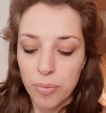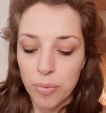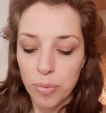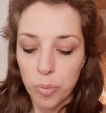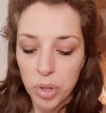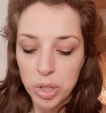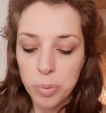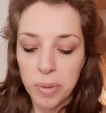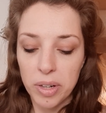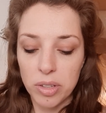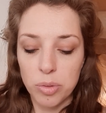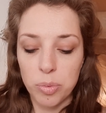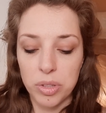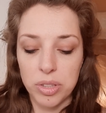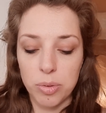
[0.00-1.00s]
which
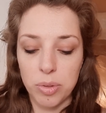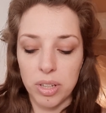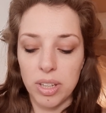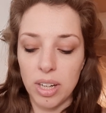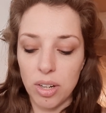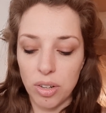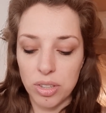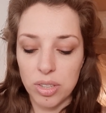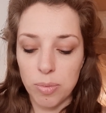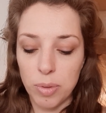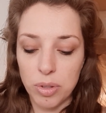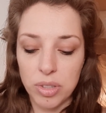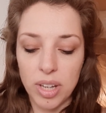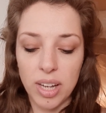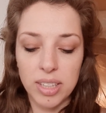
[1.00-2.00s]
parent was the one that caused the
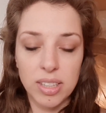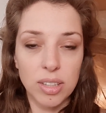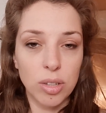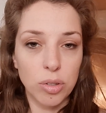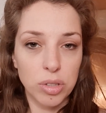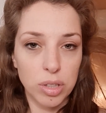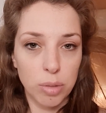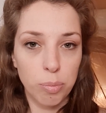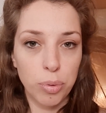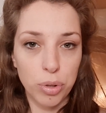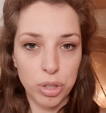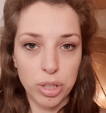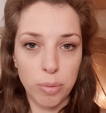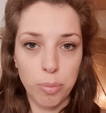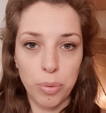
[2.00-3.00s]
most highs and lows and a
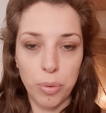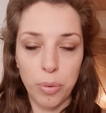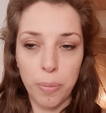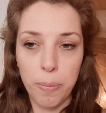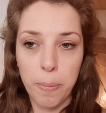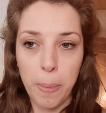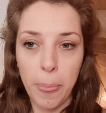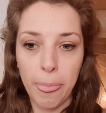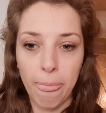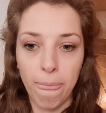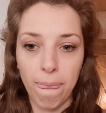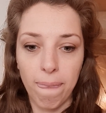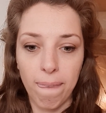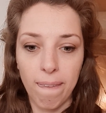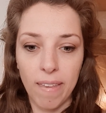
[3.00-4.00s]
push and pull?
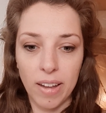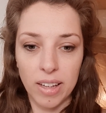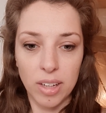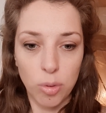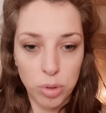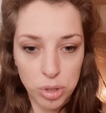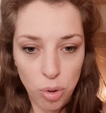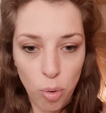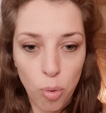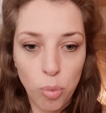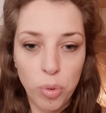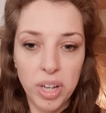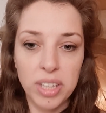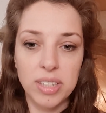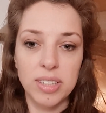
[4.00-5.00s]
Like, it was
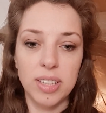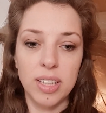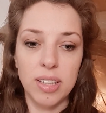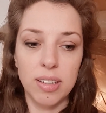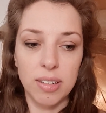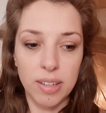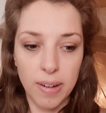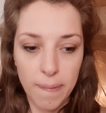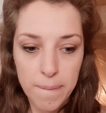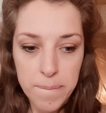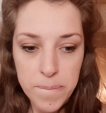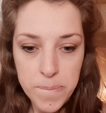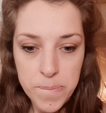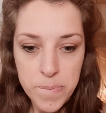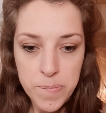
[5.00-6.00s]
always either
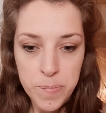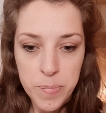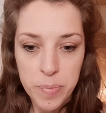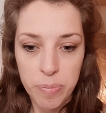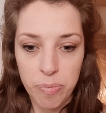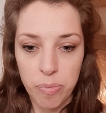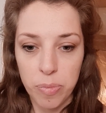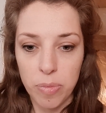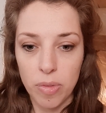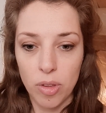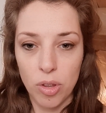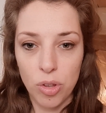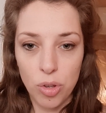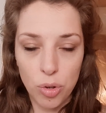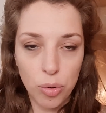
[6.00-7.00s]

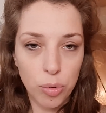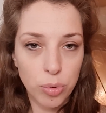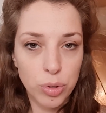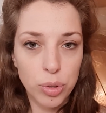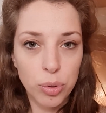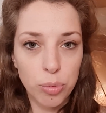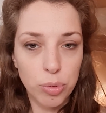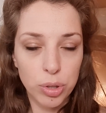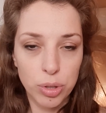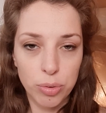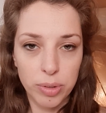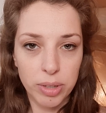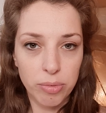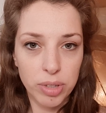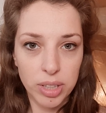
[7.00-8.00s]
you two were
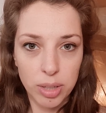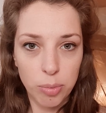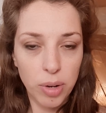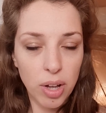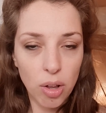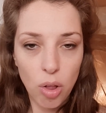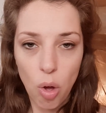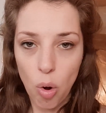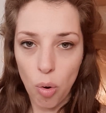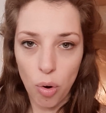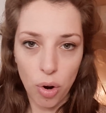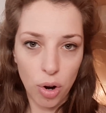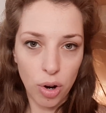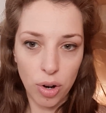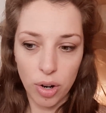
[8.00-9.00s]
doing really well,
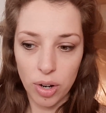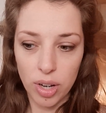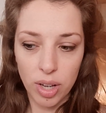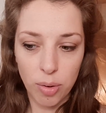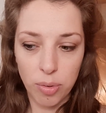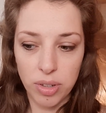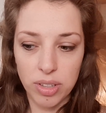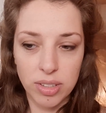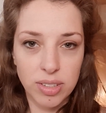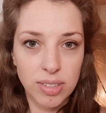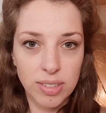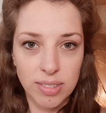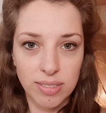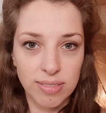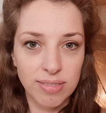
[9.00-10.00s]
or it
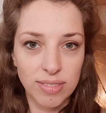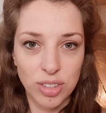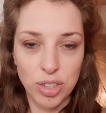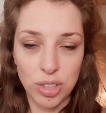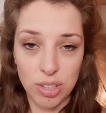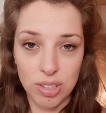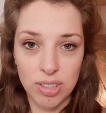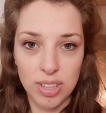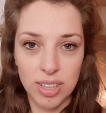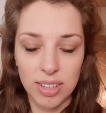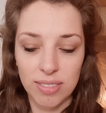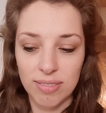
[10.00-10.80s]
was just